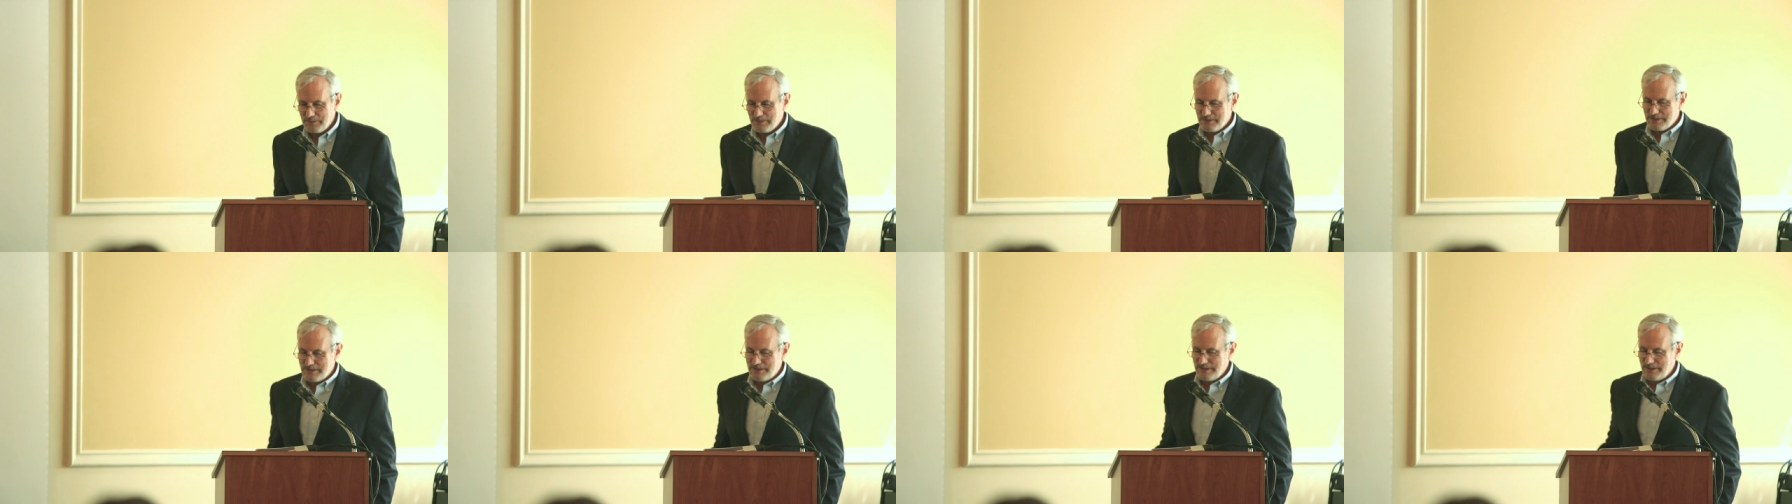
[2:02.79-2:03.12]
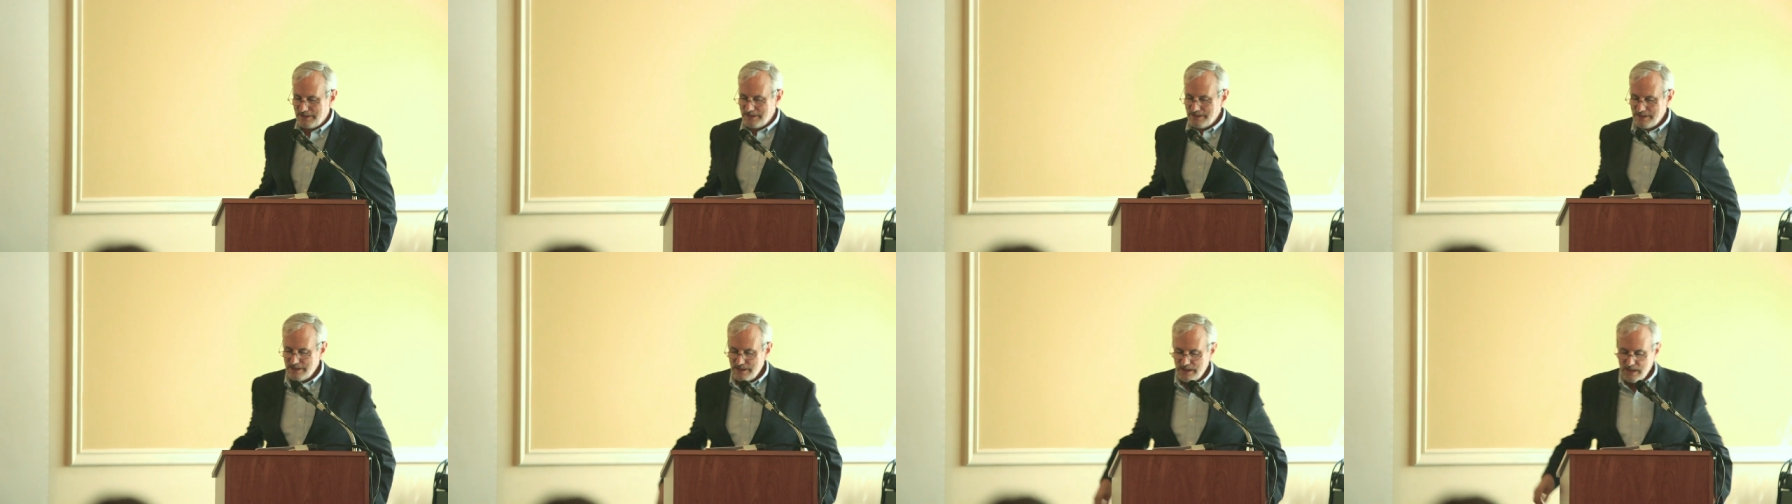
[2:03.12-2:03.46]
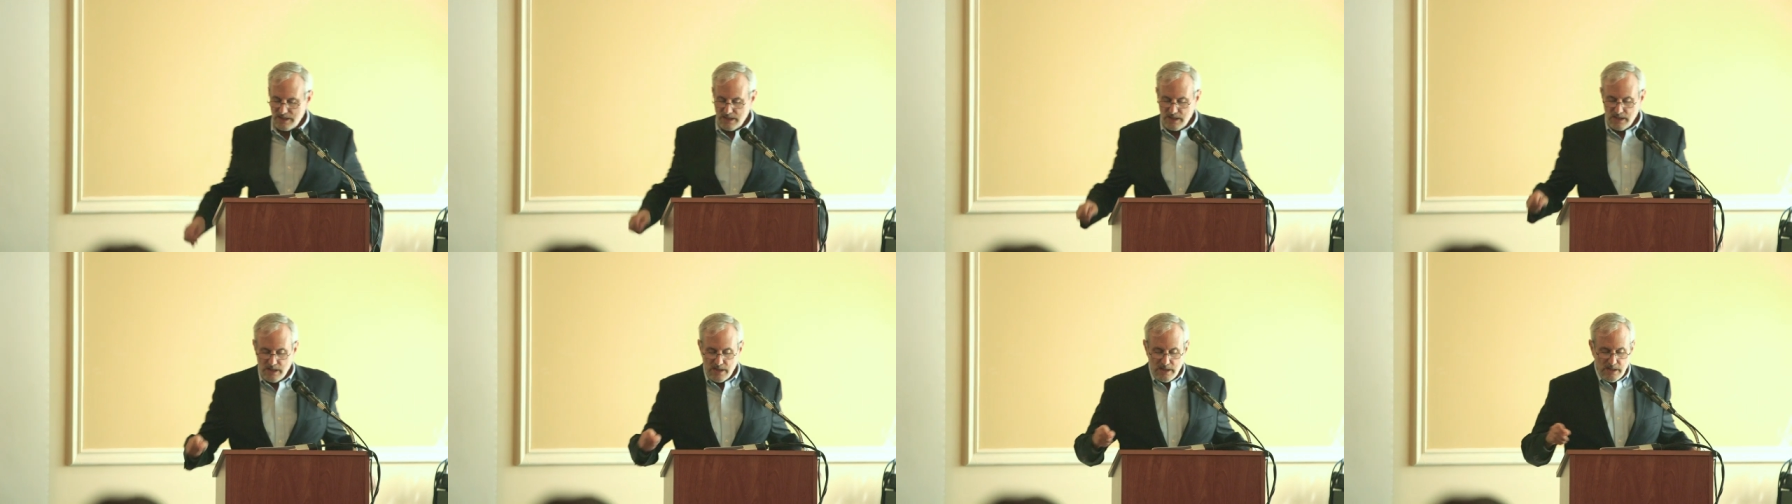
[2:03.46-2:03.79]
we'll see.
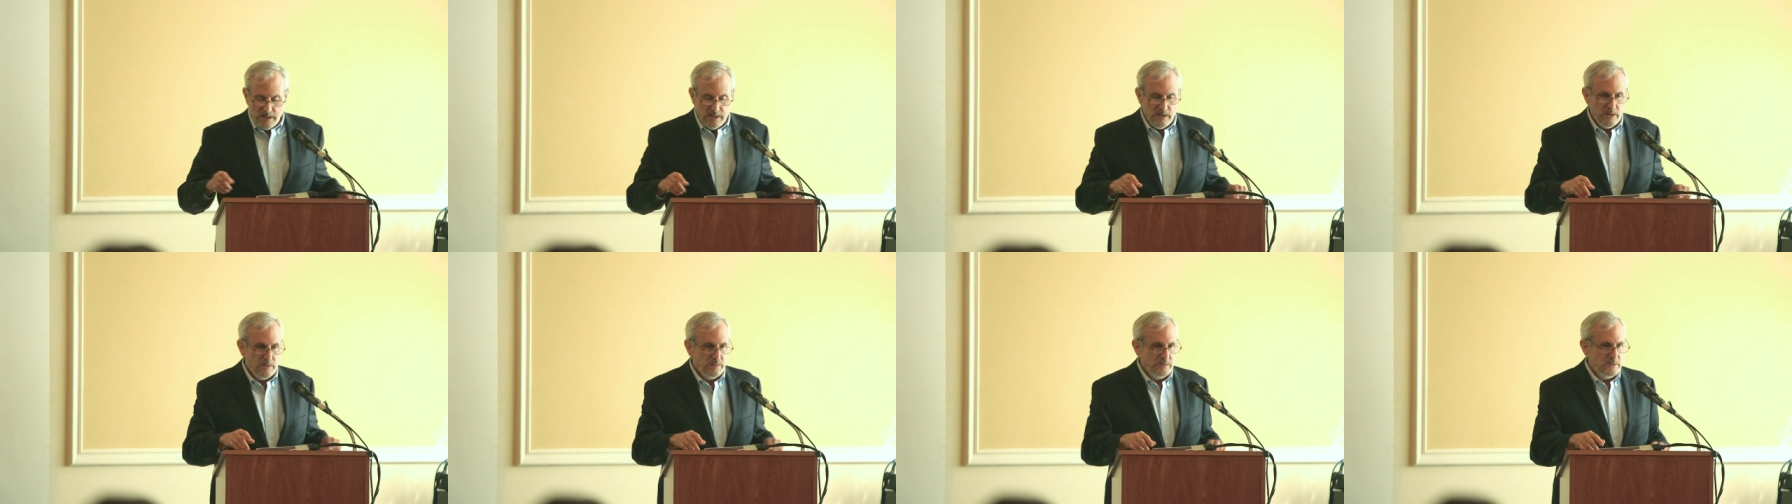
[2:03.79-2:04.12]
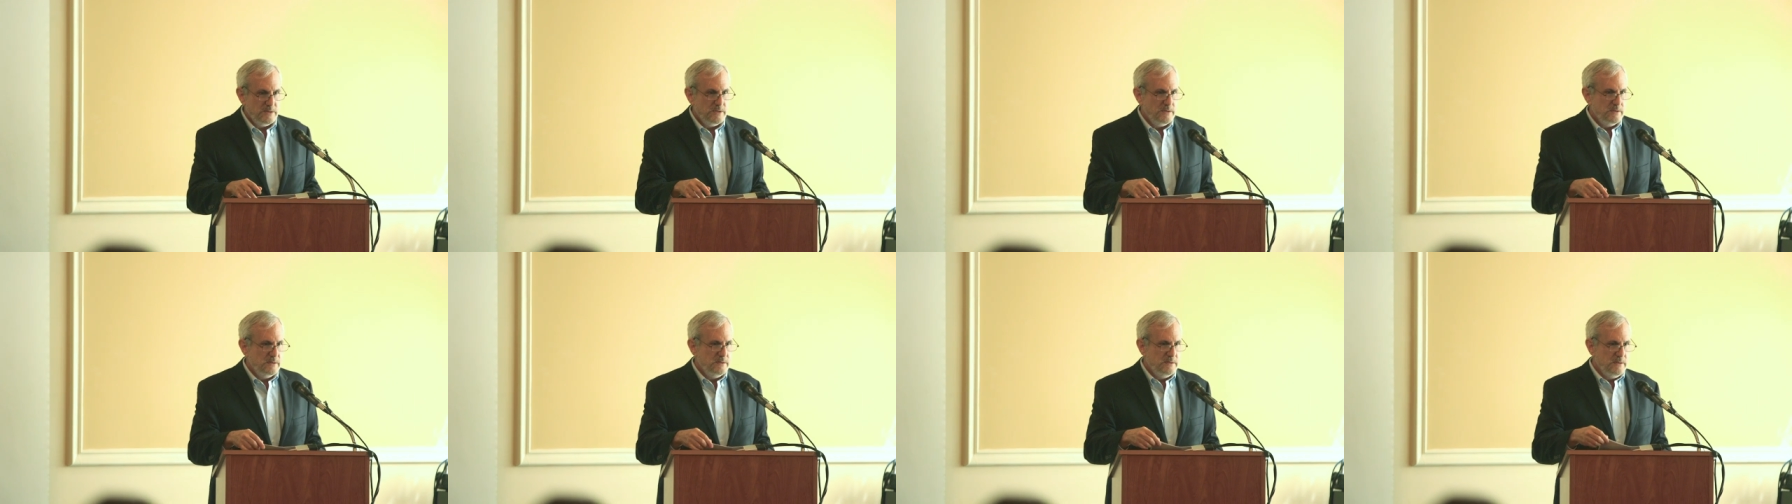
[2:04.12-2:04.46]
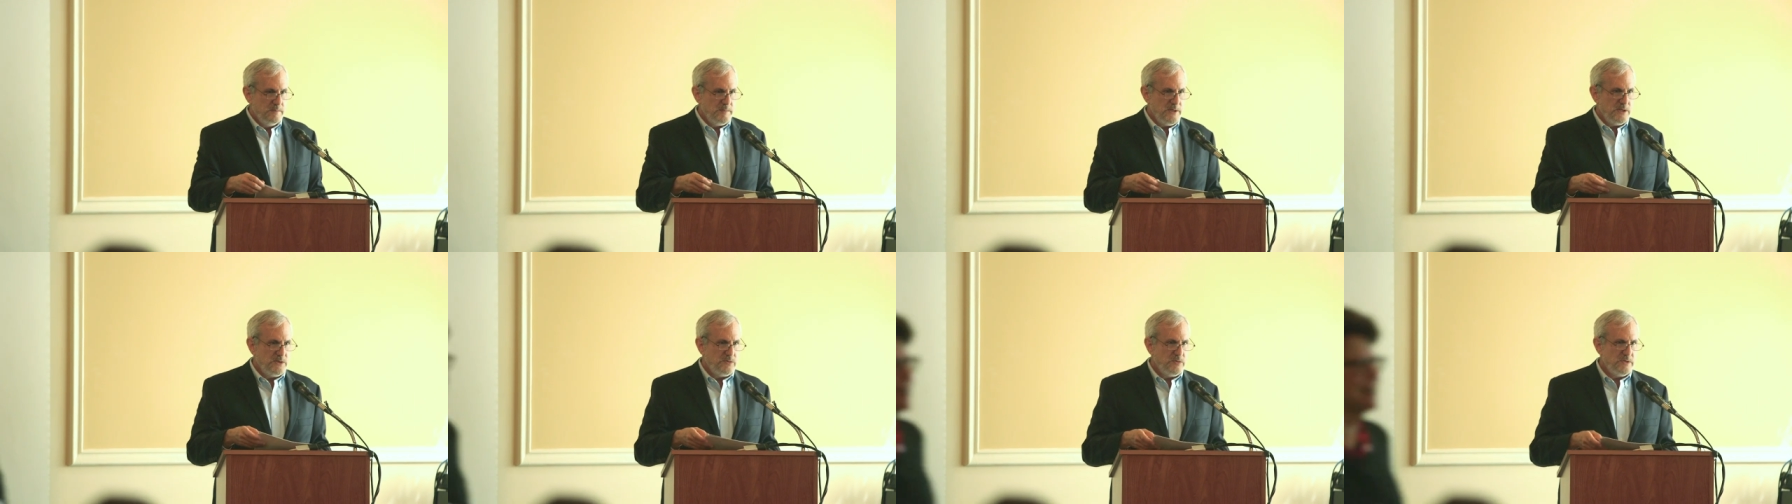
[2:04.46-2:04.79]
You know, D
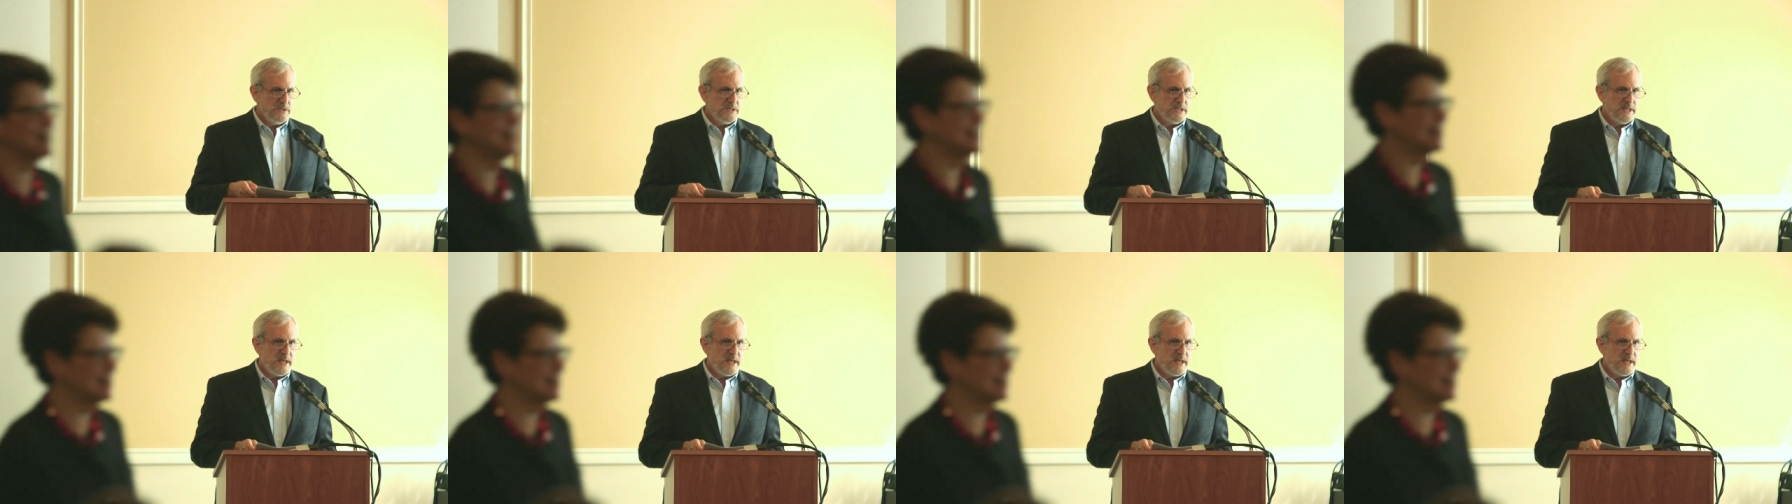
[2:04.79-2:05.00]
Dimitri's